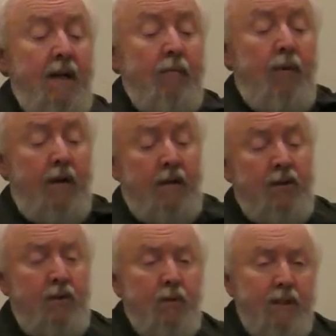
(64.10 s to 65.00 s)
upon the
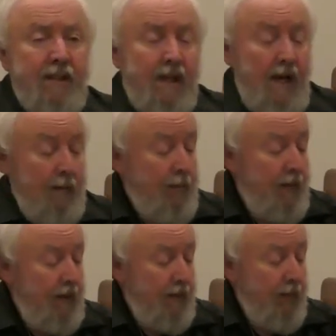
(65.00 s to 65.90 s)
Jewish
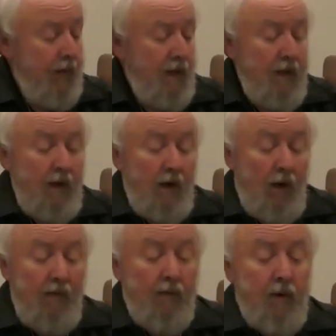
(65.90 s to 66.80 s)
encampment.
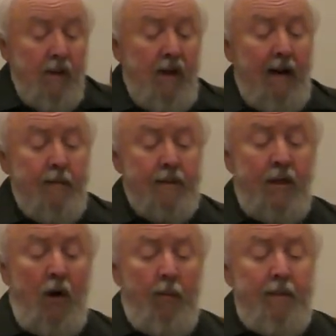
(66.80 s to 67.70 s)
All 4 times
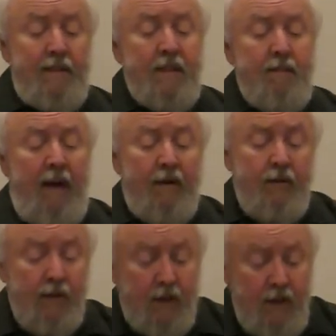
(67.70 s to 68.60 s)
he opens his mouth
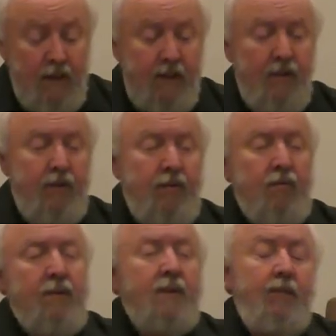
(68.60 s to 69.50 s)
to curse the
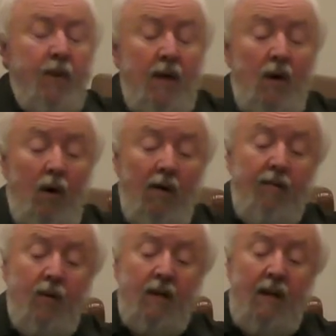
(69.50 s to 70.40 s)
Jews. All
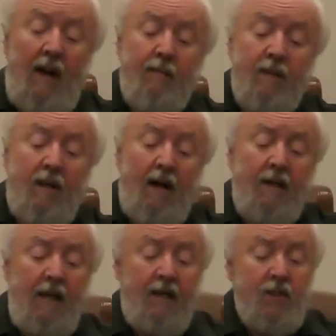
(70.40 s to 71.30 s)
4 times
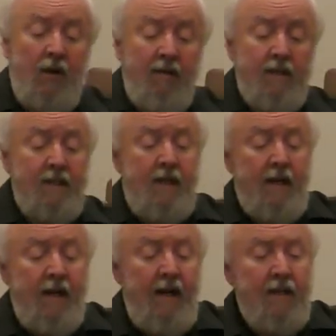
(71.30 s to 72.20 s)
God takes over his
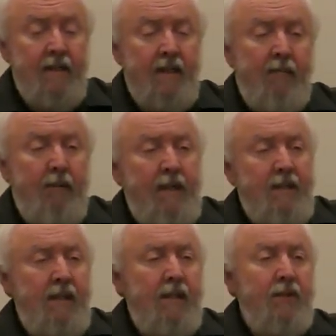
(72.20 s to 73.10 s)
tongue, he ends up
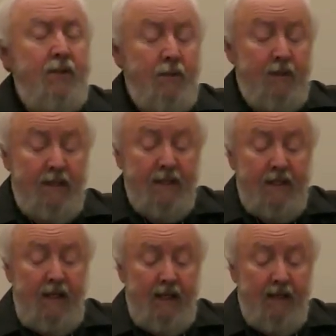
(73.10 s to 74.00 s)
blessing the Jews
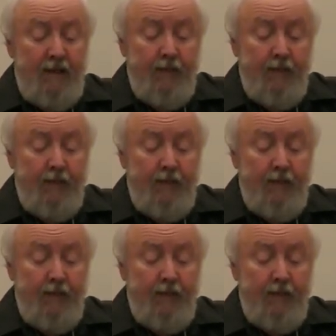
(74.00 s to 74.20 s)
instead.